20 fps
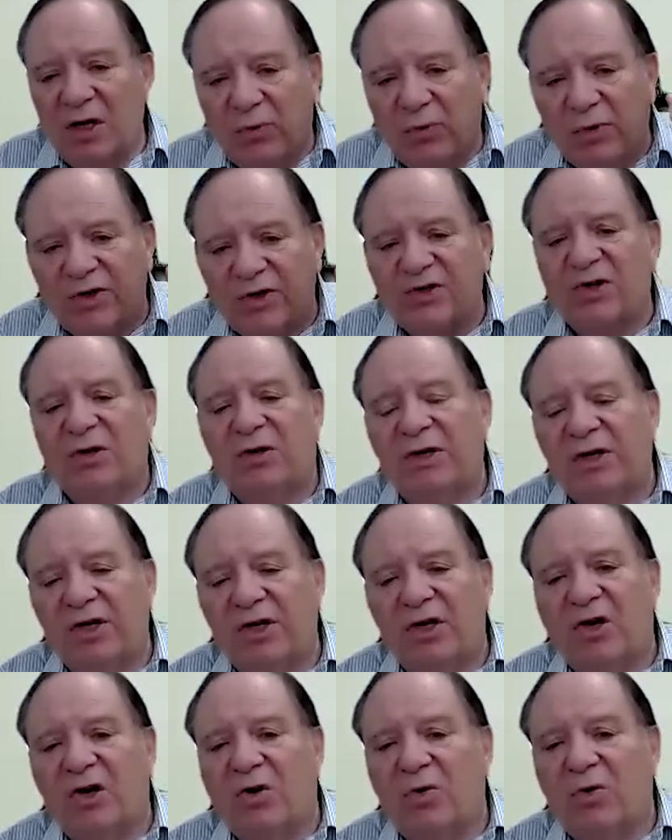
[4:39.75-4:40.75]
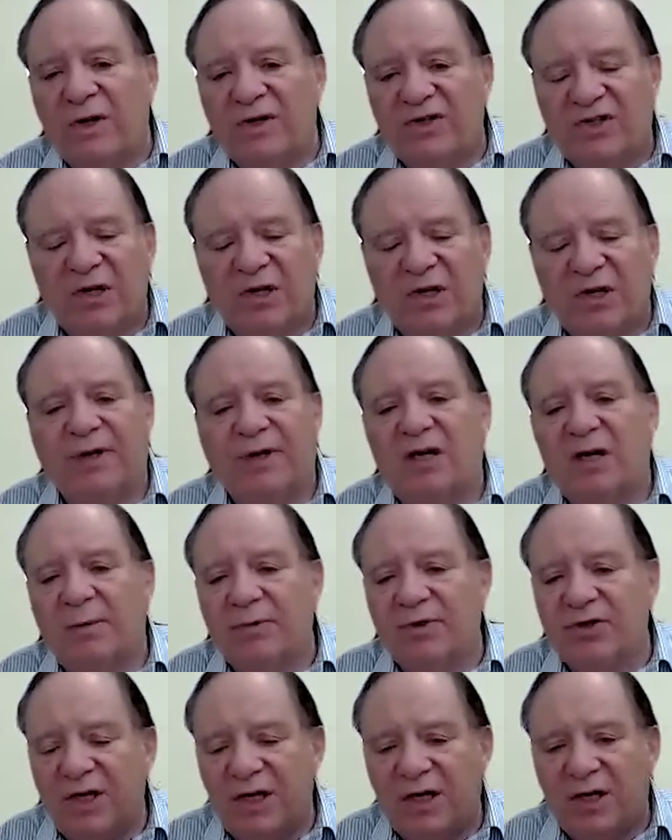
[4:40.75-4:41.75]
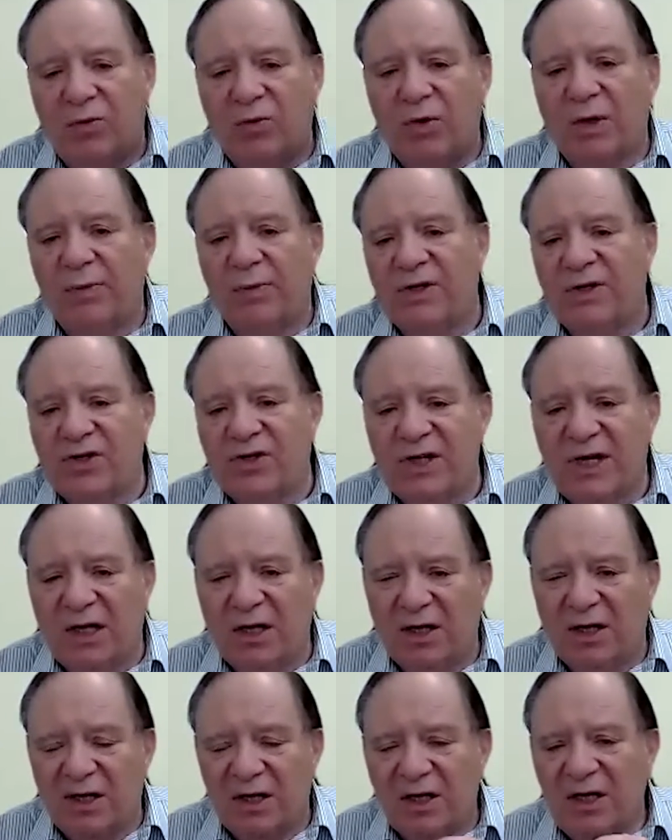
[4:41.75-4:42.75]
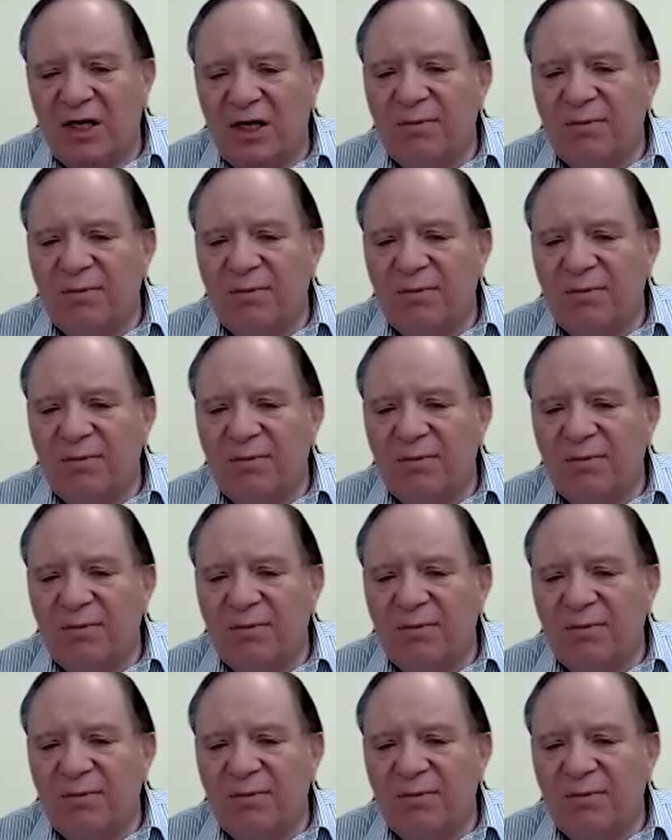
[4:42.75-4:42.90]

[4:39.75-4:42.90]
We certainly know when something comes in and when we sell it,